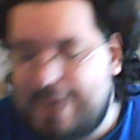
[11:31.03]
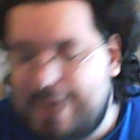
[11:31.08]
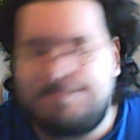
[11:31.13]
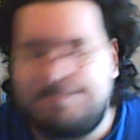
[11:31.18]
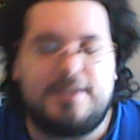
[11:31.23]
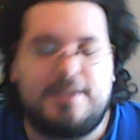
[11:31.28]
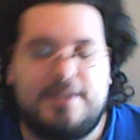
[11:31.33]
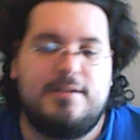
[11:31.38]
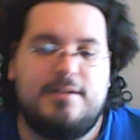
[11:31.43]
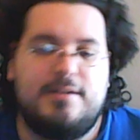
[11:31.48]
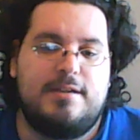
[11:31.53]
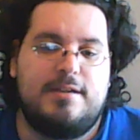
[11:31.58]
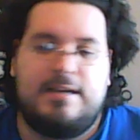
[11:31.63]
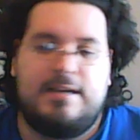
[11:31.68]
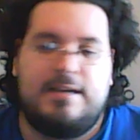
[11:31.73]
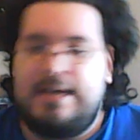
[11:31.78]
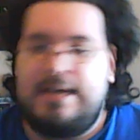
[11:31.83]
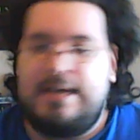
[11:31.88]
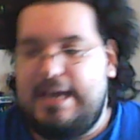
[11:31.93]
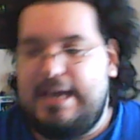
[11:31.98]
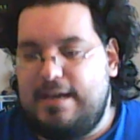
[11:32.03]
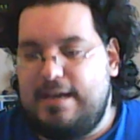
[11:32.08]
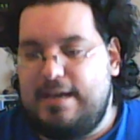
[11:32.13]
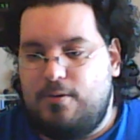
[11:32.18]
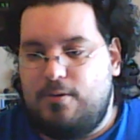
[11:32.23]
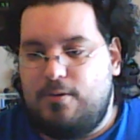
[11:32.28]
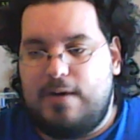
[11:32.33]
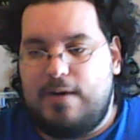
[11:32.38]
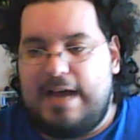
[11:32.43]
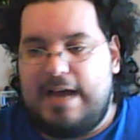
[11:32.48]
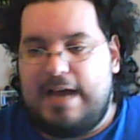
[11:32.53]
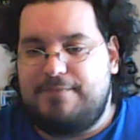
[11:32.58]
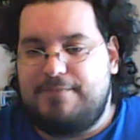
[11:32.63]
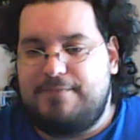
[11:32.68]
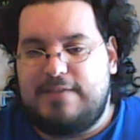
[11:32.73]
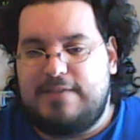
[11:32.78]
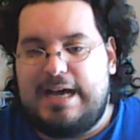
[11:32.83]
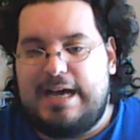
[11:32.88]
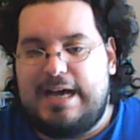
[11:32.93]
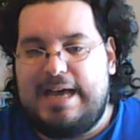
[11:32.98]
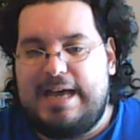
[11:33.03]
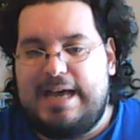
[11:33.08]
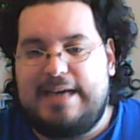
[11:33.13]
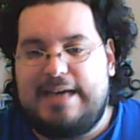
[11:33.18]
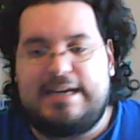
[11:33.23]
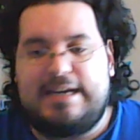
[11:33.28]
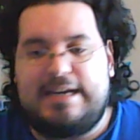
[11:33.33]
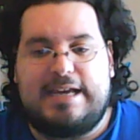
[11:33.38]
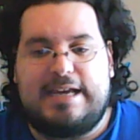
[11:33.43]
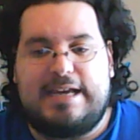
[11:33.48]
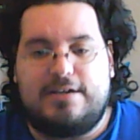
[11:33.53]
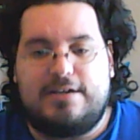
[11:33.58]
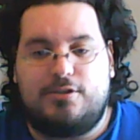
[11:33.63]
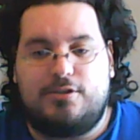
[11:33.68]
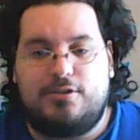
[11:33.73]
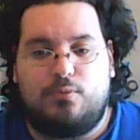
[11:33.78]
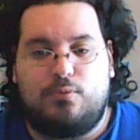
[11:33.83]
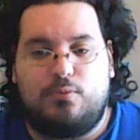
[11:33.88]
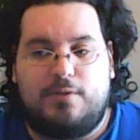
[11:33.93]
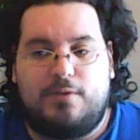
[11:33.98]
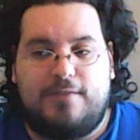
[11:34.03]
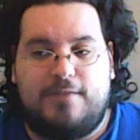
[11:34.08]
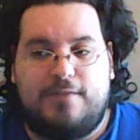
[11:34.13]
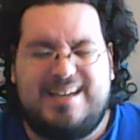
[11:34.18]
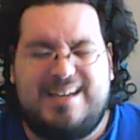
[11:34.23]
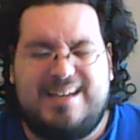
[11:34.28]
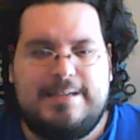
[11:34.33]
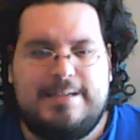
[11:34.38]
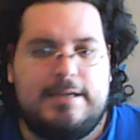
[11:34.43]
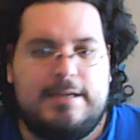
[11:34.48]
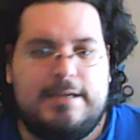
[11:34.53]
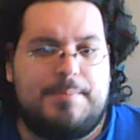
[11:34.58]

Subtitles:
but I have not had any issues with it.